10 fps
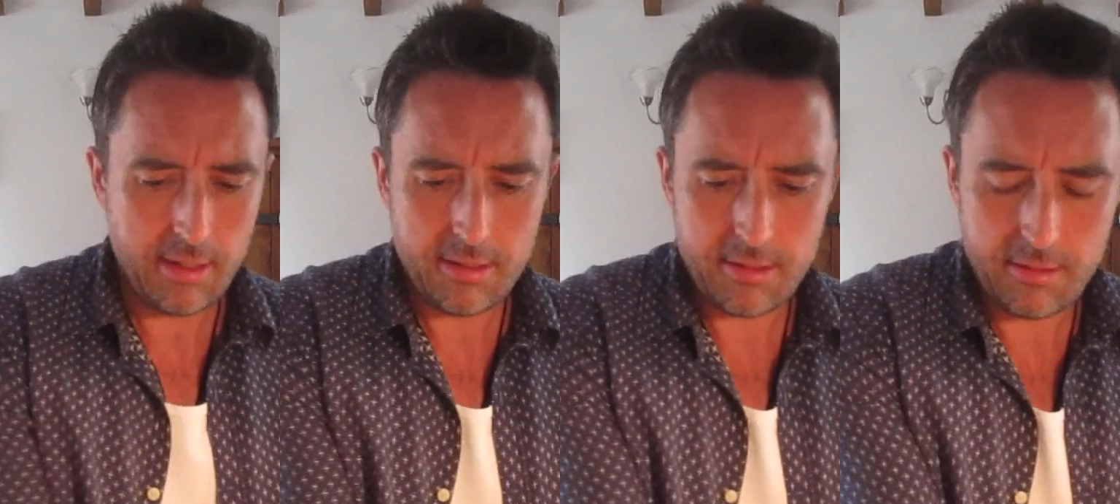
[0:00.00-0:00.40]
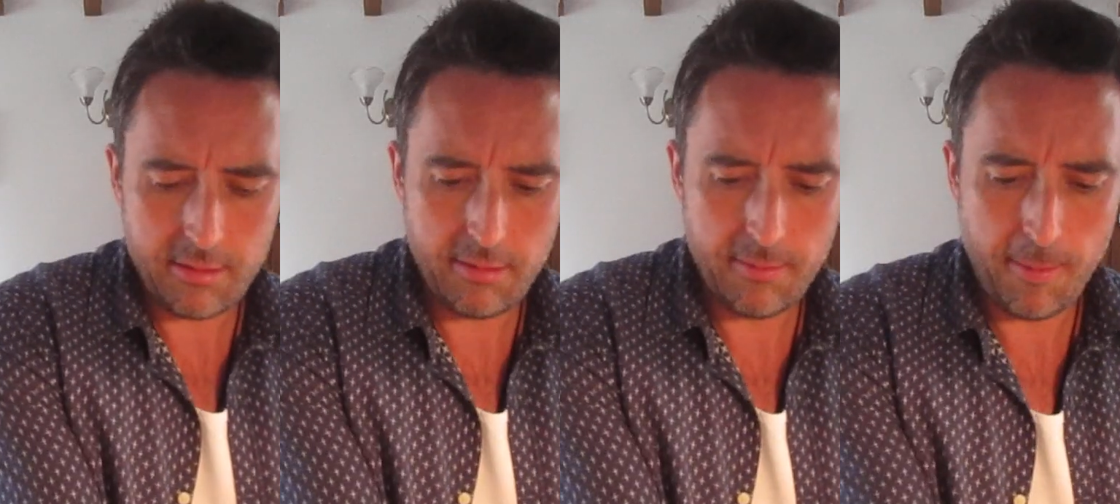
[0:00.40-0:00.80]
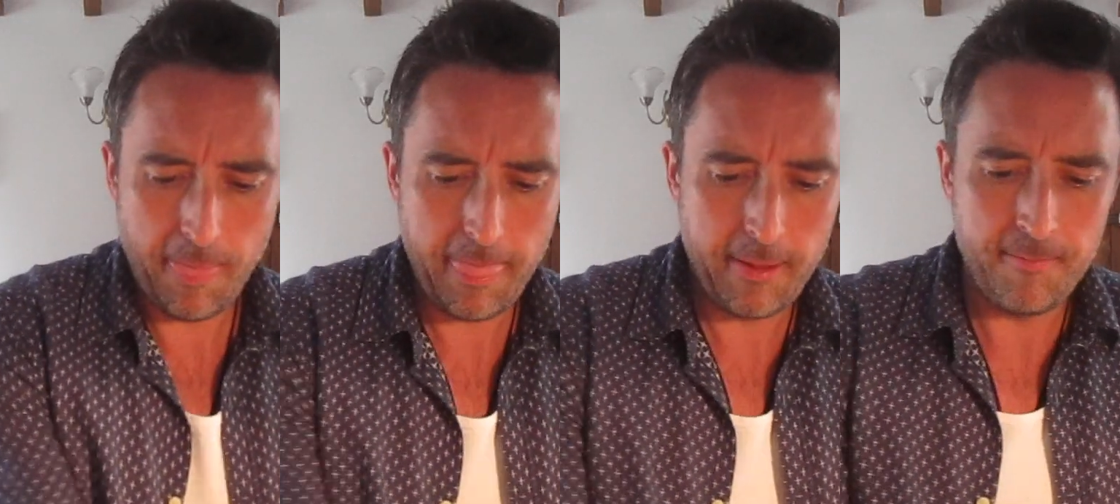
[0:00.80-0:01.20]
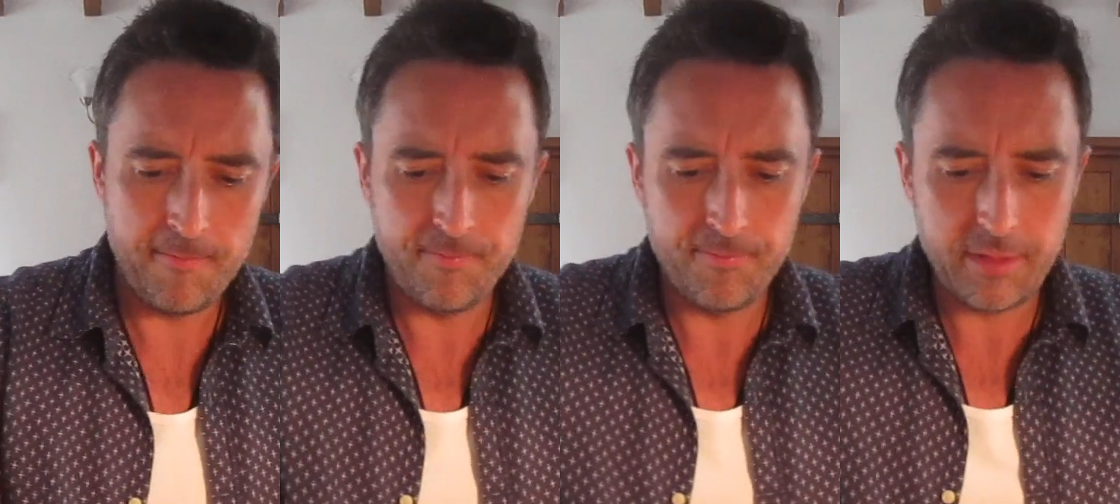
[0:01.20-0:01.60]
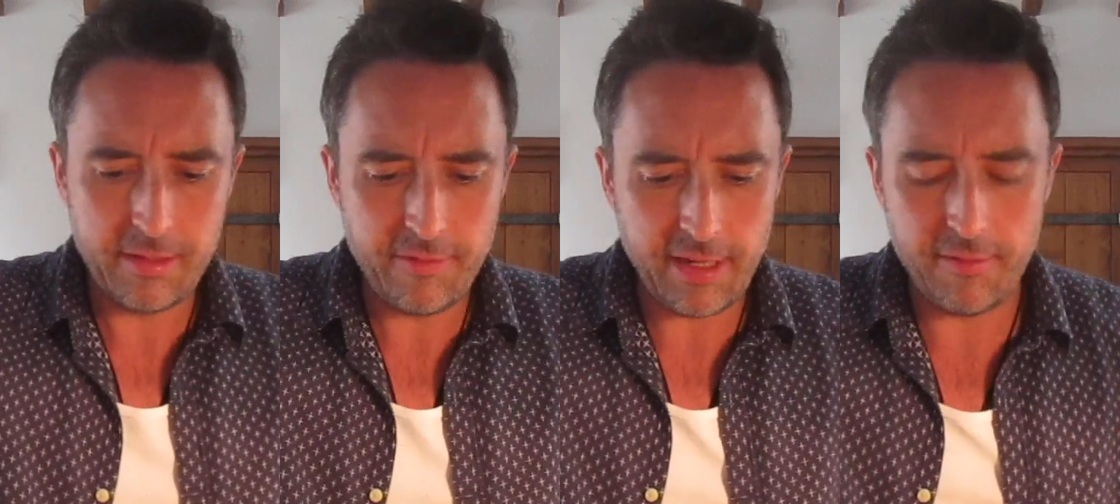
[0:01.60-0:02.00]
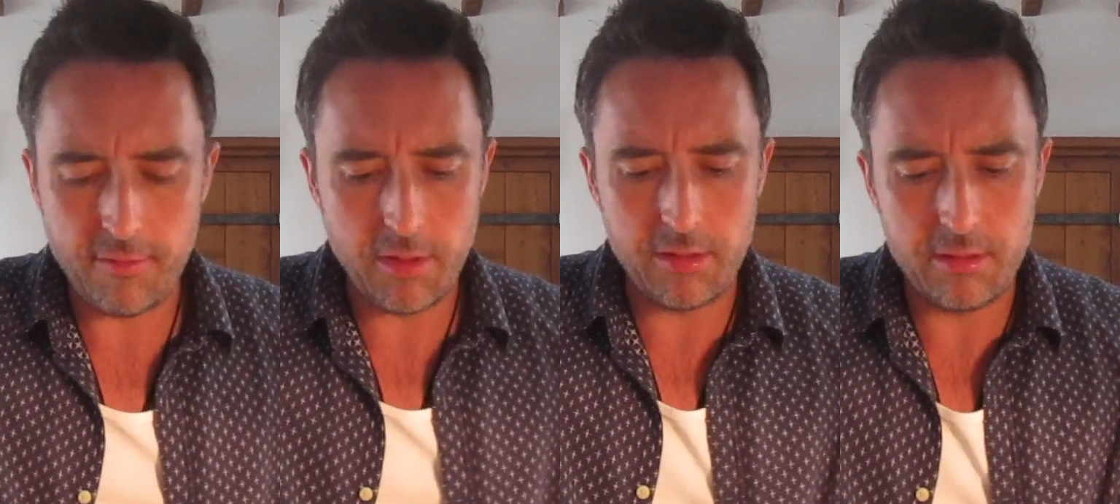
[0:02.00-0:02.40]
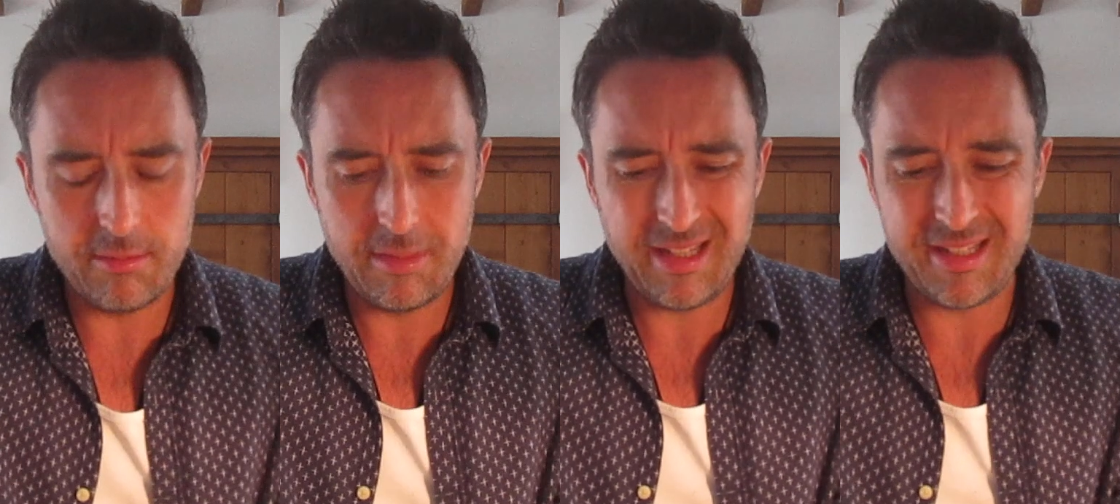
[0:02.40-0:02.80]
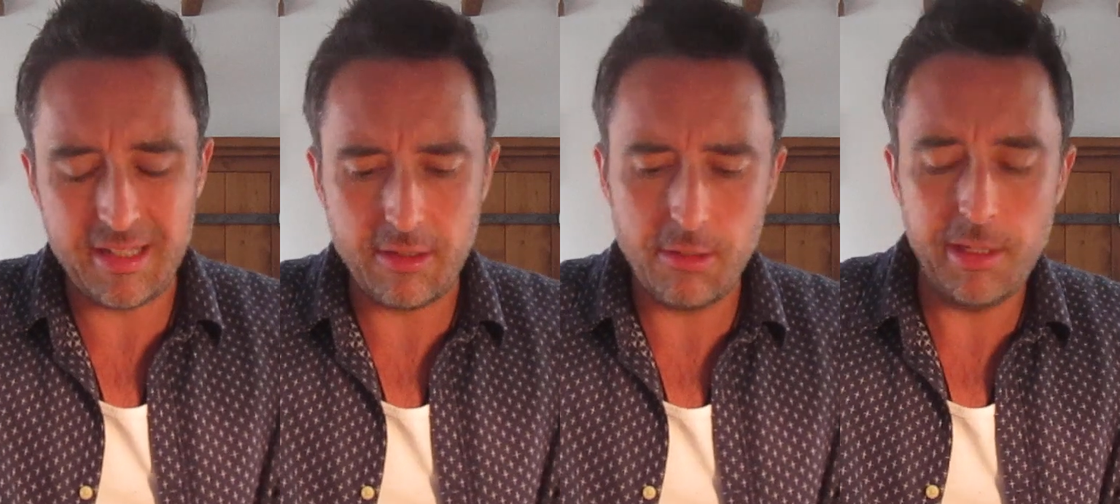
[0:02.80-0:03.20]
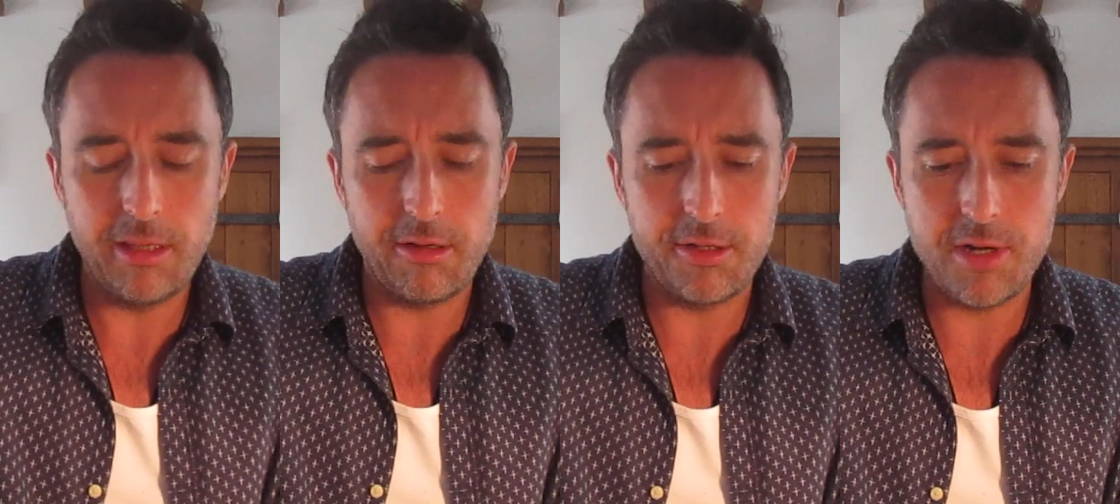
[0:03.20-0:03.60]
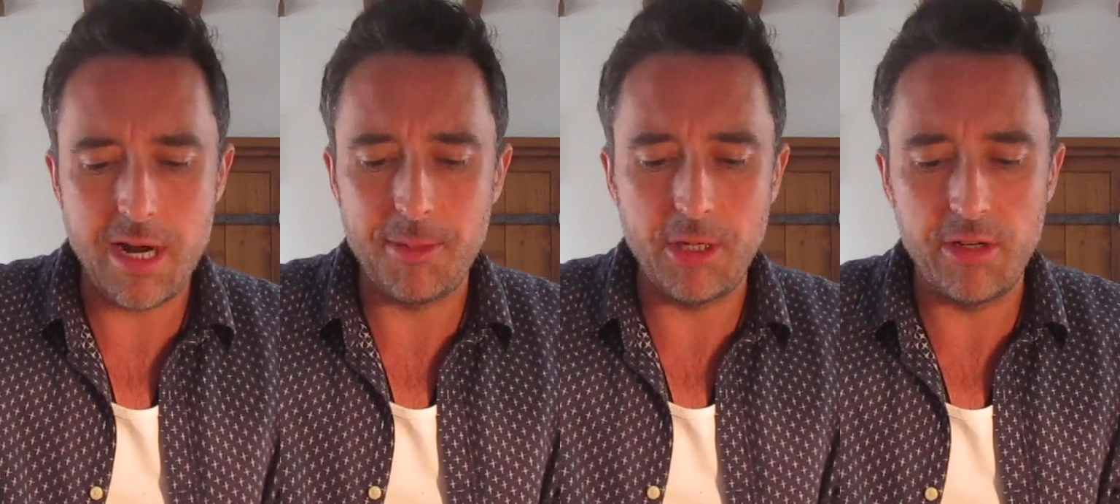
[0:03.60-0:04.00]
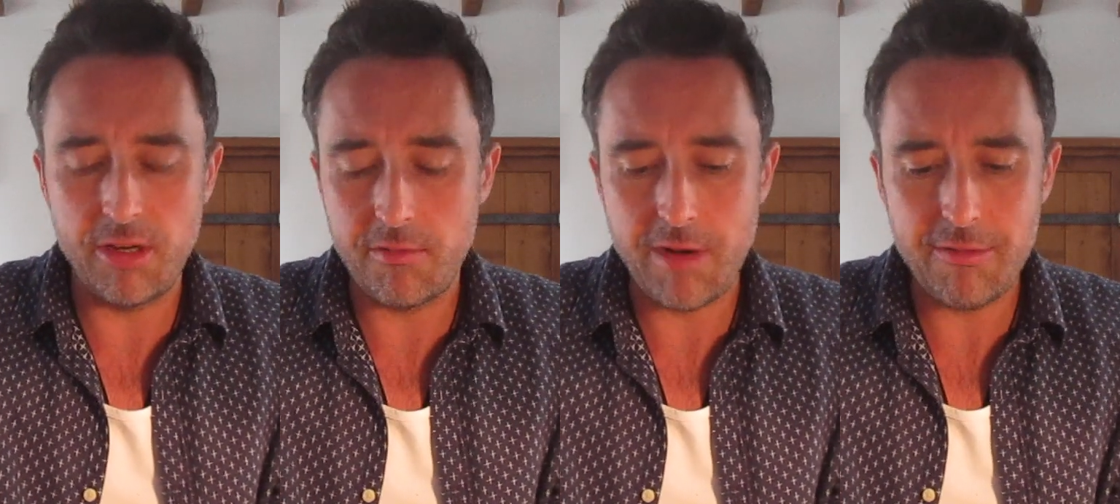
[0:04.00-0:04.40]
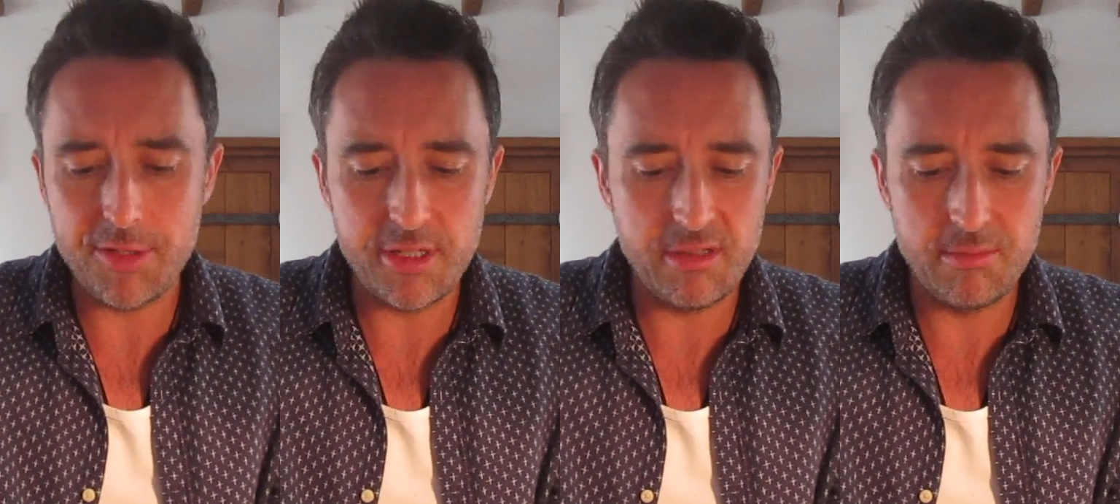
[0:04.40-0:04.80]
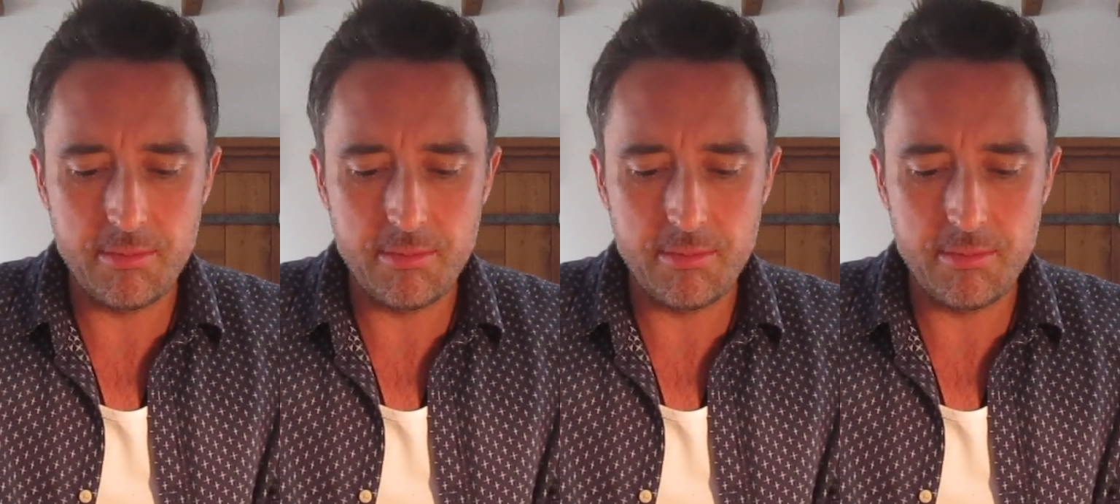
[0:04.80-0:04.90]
So, five of wands. Like I said, there could be a lot of drama going on around you.